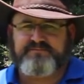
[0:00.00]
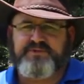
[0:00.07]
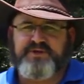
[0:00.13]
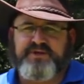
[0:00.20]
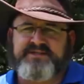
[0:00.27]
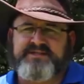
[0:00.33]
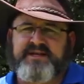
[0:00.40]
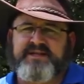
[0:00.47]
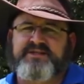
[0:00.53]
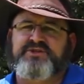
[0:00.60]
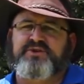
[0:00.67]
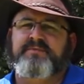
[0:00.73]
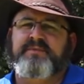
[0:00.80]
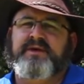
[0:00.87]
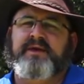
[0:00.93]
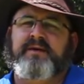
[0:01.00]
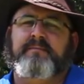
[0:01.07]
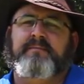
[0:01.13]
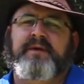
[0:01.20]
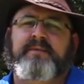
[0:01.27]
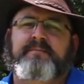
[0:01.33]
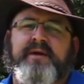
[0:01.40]
You can send it to me
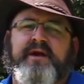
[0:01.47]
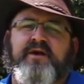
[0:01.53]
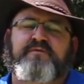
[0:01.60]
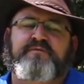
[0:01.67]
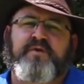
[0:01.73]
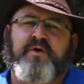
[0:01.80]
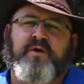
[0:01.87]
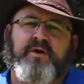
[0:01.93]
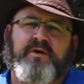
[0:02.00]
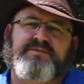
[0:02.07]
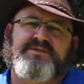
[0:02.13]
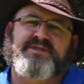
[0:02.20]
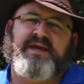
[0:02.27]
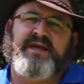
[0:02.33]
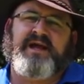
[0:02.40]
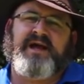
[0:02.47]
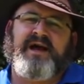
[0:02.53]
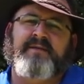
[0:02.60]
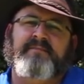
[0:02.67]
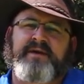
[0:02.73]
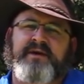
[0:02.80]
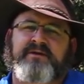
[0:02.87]
at big bear farms at
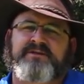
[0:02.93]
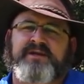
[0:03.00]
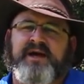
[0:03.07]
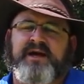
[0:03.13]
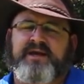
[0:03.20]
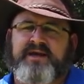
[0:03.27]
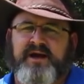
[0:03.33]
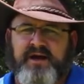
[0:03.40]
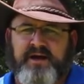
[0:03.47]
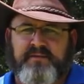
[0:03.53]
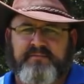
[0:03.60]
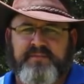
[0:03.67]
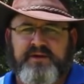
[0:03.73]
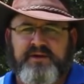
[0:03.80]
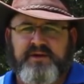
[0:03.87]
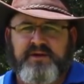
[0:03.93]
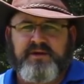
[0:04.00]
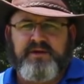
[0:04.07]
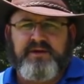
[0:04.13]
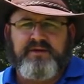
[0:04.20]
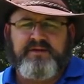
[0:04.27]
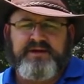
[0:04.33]
hotmail dot com.
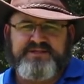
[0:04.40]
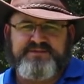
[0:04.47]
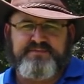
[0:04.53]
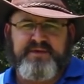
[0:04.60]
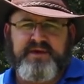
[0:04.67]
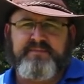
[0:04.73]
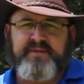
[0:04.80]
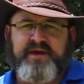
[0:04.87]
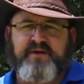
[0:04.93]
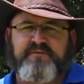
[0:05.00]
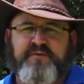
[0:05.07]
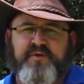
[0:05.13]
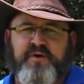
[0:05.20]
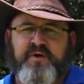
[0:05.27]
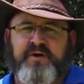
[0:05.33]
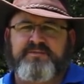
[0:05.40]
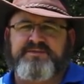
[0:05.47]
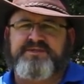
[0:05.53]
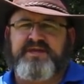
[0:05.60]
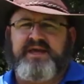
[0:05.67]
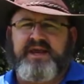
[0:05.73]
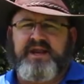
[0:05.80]
That's big bear
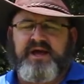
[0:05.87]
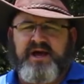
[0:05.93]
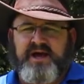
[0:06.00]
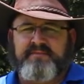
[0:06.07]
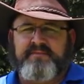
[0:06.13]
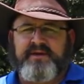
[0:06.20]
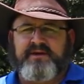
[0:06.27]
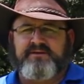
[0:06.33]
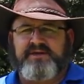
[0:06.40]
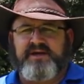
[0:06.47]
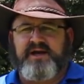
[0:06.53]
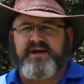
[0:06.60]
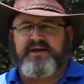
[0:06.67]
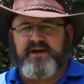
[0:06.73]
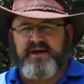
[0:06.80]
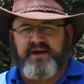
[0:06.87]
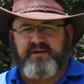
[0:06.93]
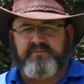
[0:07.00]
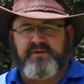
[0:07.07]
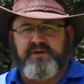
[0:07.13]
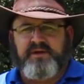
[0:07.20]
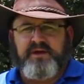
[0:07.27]
farms at hotmail dot
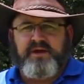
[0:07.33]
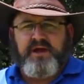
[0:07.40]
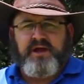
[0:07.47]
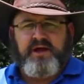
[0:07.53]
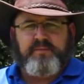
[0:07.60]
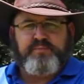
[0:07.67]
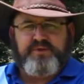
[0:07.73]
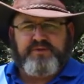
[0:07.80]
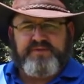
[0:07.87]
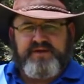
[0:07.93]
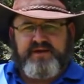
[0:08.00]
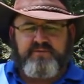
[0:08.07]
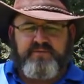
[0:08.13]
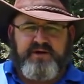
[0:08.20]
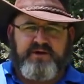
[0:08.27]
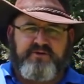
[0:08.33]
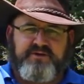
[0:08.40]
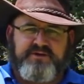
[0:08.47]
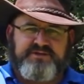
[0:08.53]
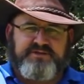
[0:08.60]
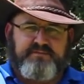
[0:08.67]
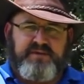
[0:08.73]
com. I'll put that right
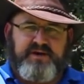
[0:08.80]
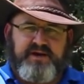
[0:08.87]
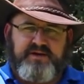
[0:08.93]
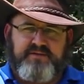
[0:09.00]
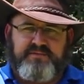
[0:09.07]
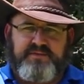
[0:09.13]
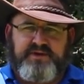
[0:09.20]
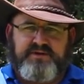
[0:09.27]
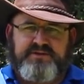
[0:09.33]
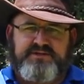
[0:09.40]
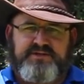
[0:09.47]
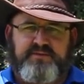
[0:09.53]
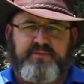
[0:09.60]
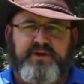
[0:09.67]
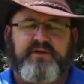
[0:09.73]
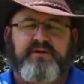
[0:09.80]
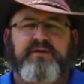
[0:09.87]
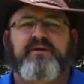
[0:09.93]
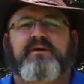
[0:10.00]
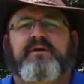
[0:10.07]
across the bottom here somewhere.